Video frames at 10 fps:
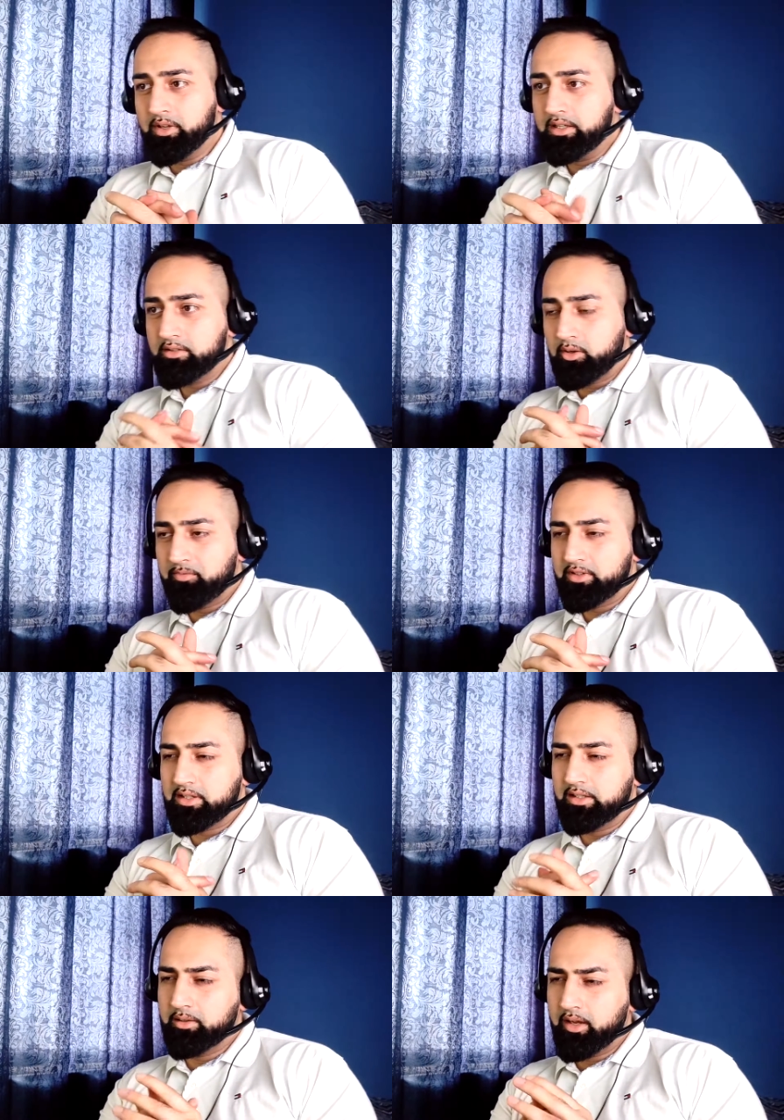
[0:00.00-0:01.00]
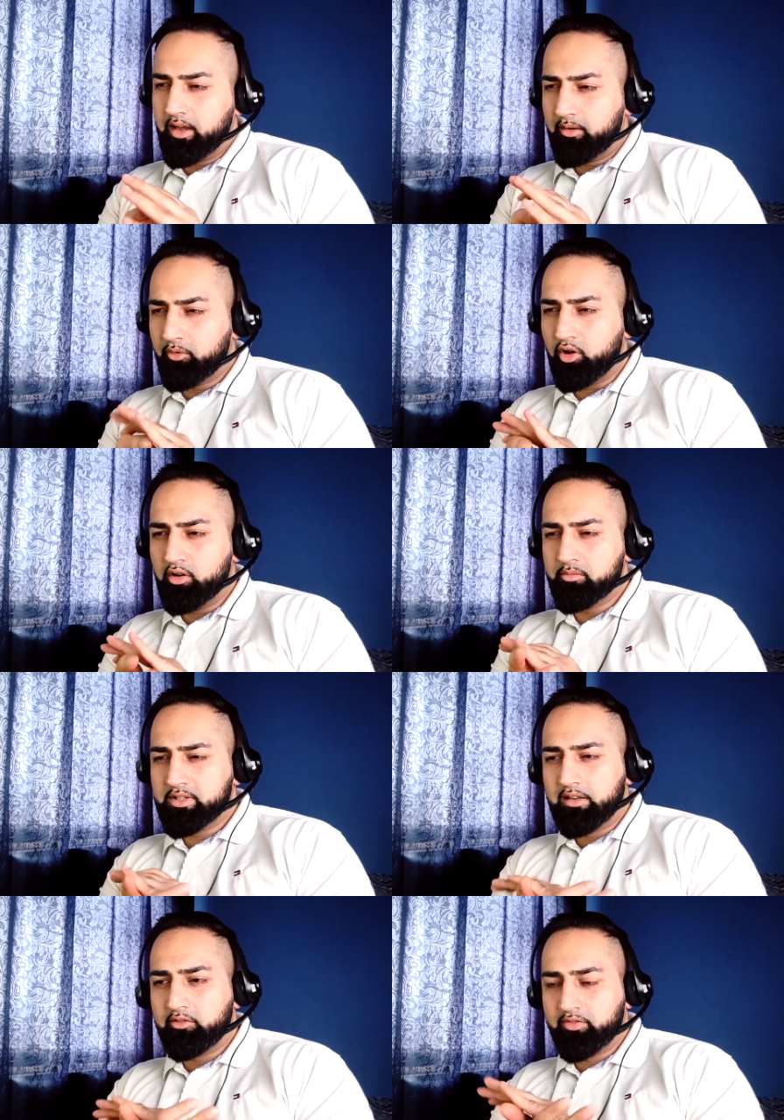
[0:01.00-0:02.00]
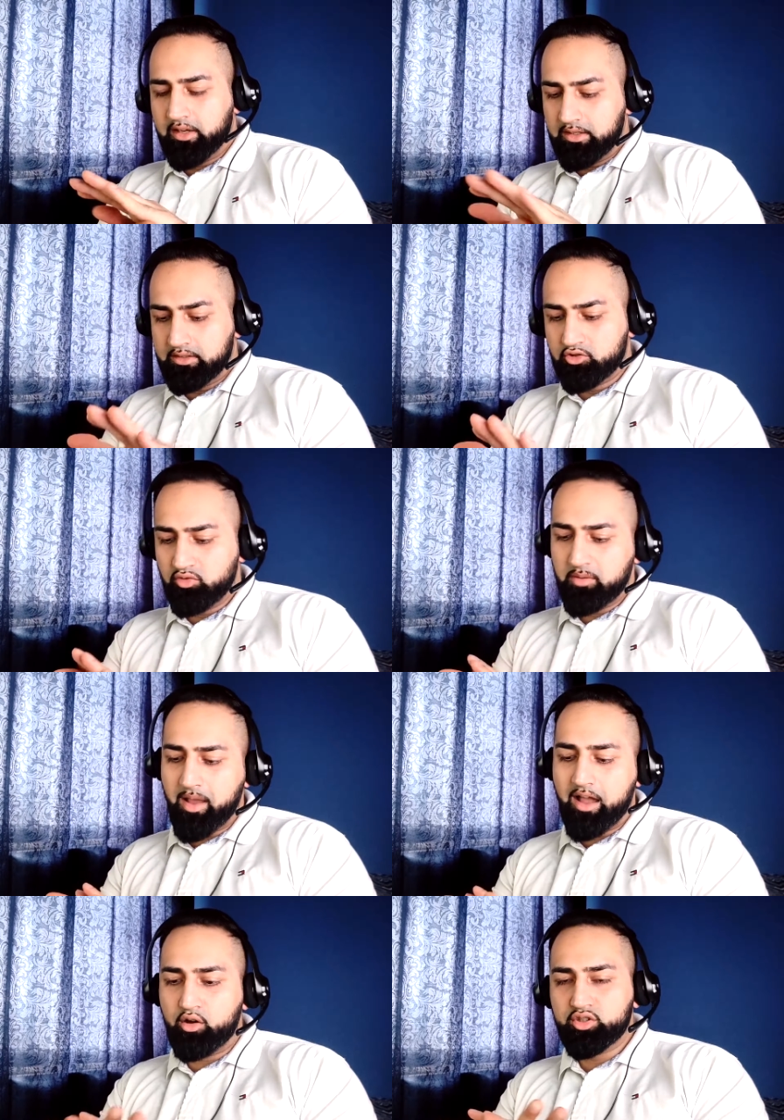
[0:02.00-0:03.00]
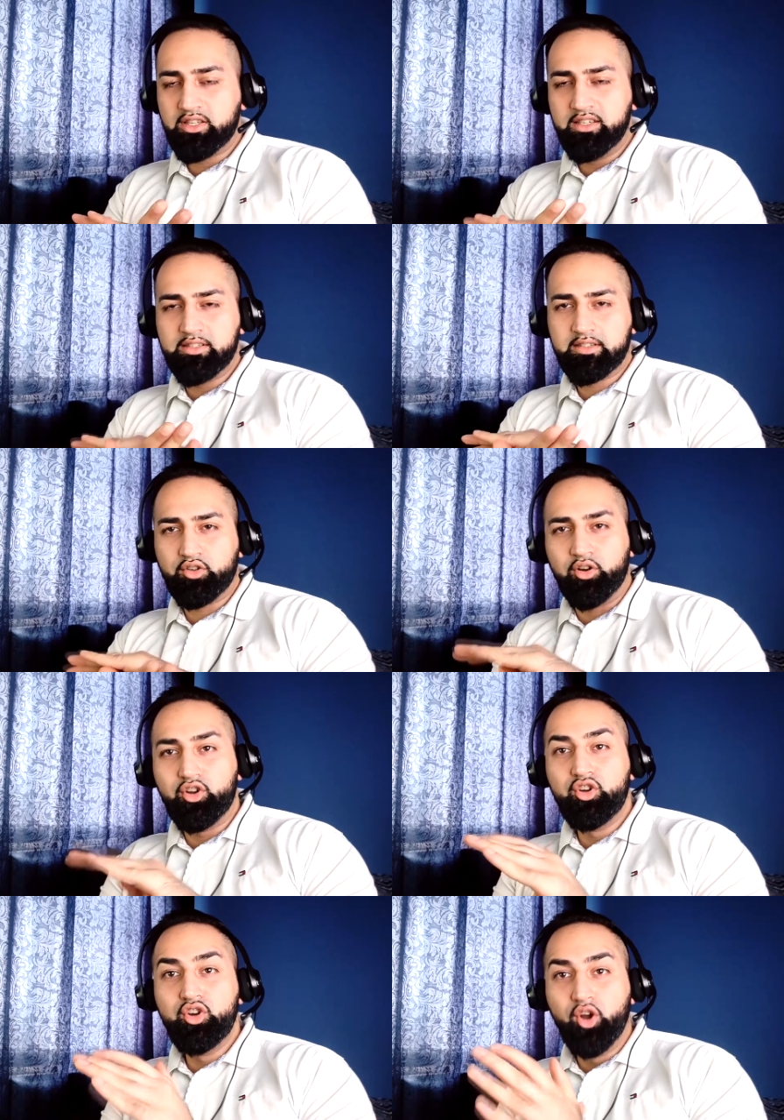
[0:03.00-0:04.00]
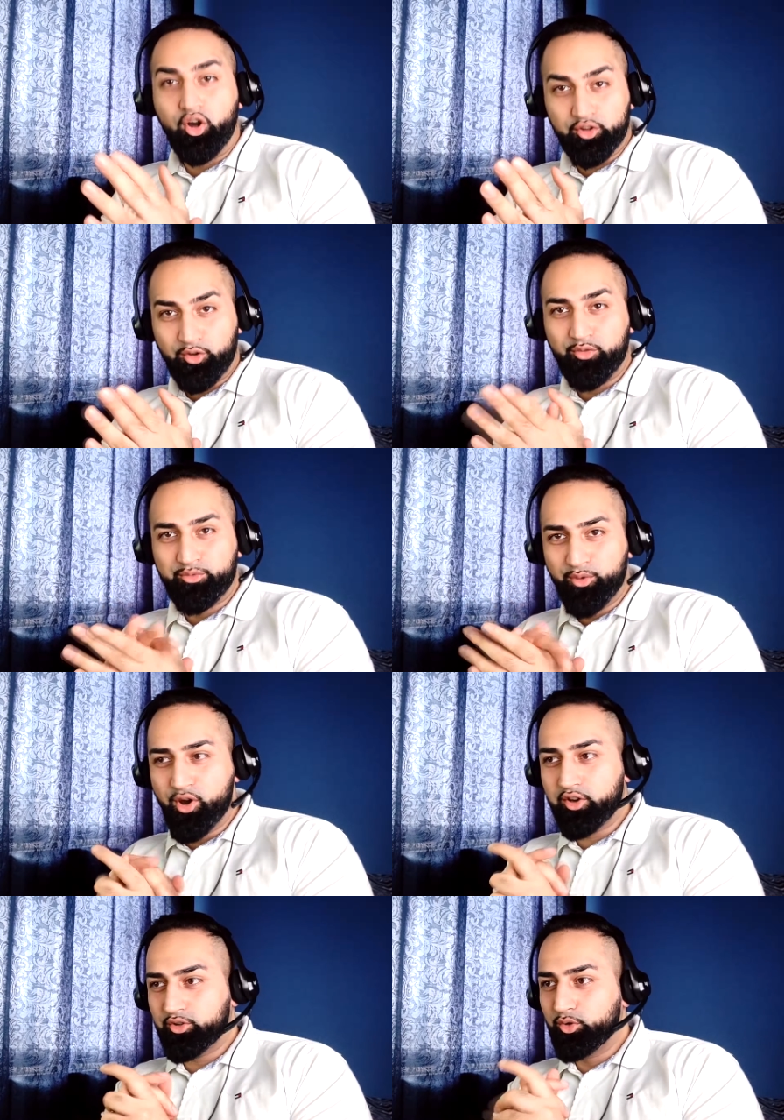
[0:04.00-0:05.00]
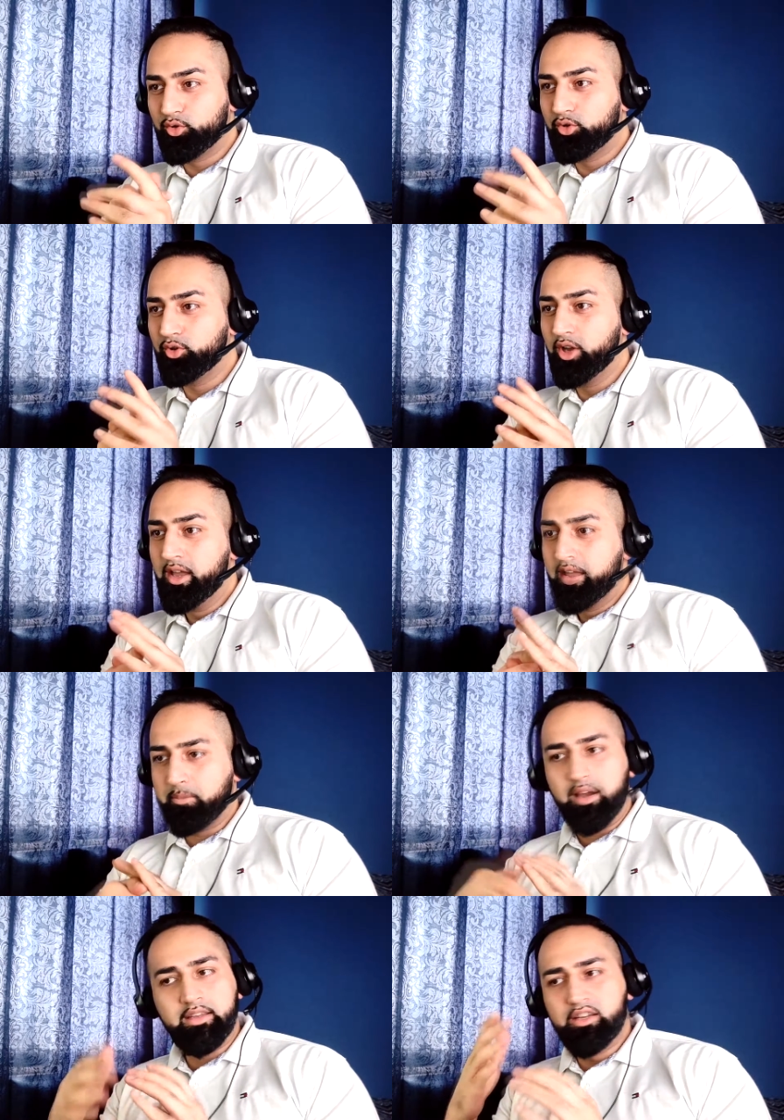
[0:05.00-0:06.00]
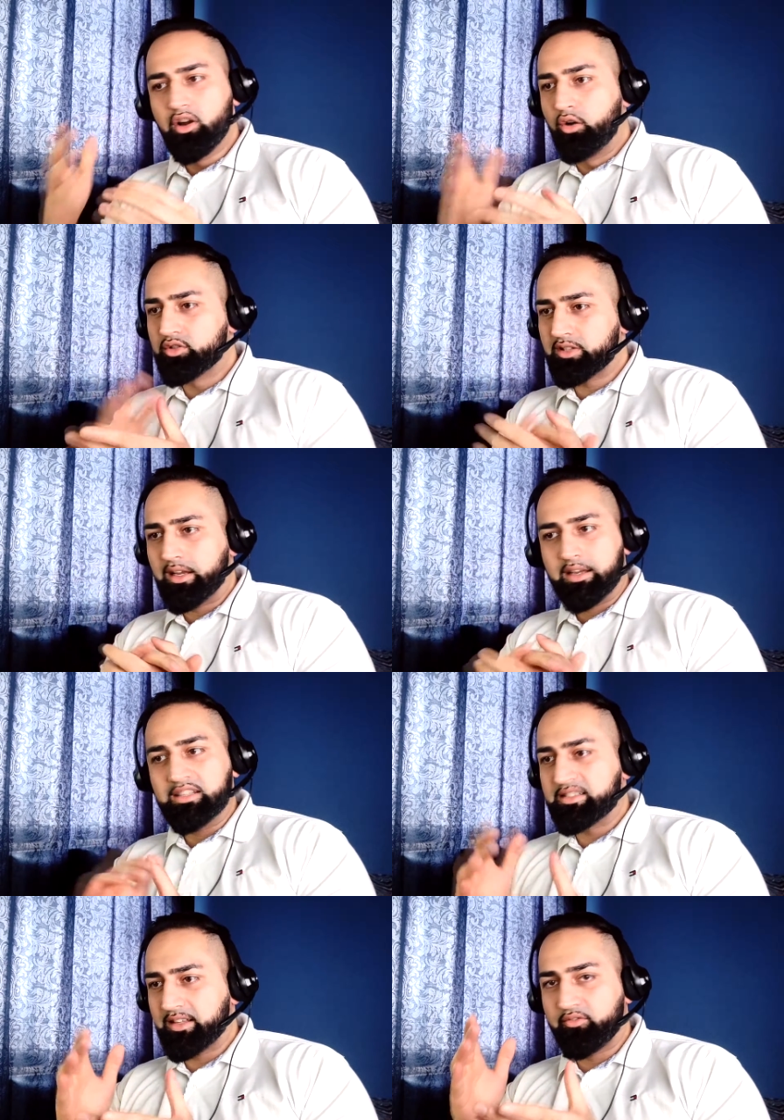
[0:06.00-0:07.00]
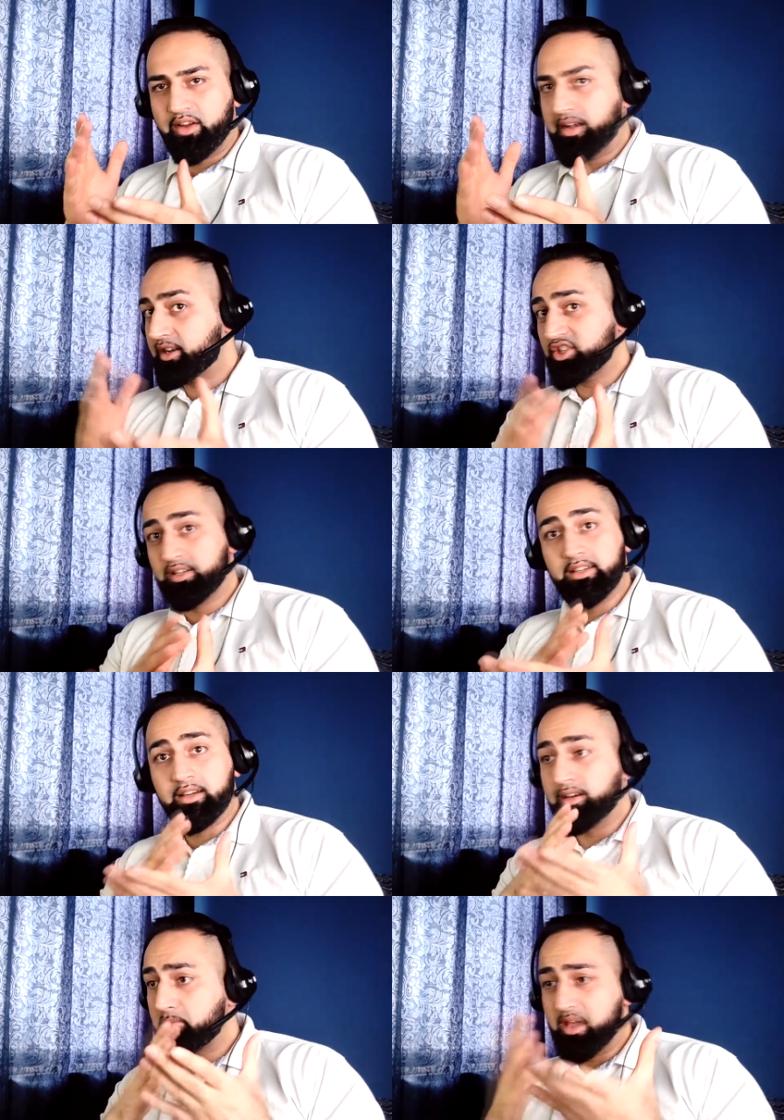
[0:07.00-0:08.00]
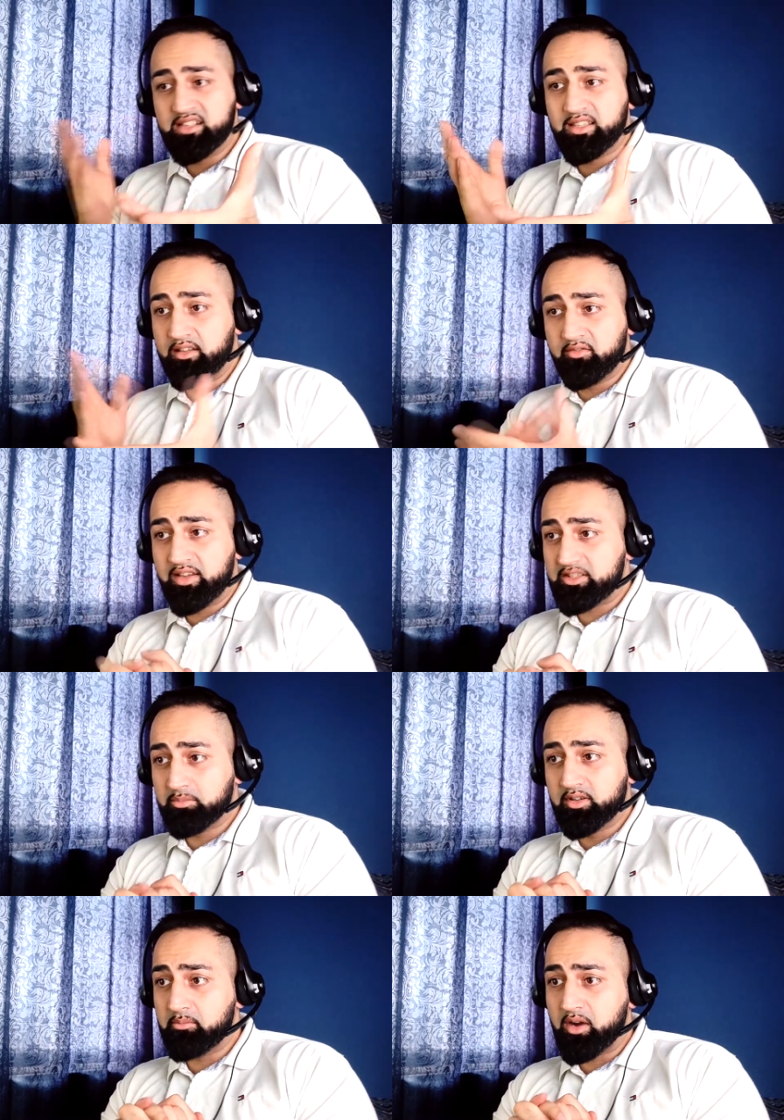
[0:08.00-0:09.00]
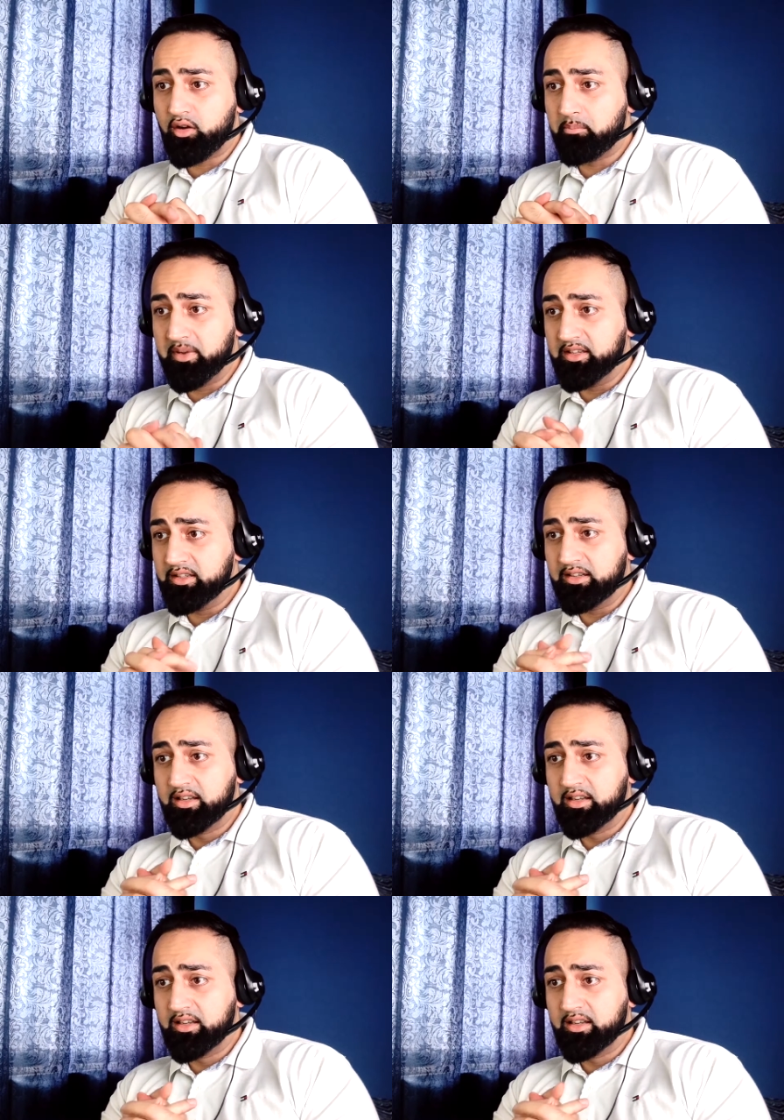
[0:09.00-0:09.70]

He's obviously got himself there, his dream house. He's got a lot of work to do, but he knows that he's done financially an amazing investment, in my opinion.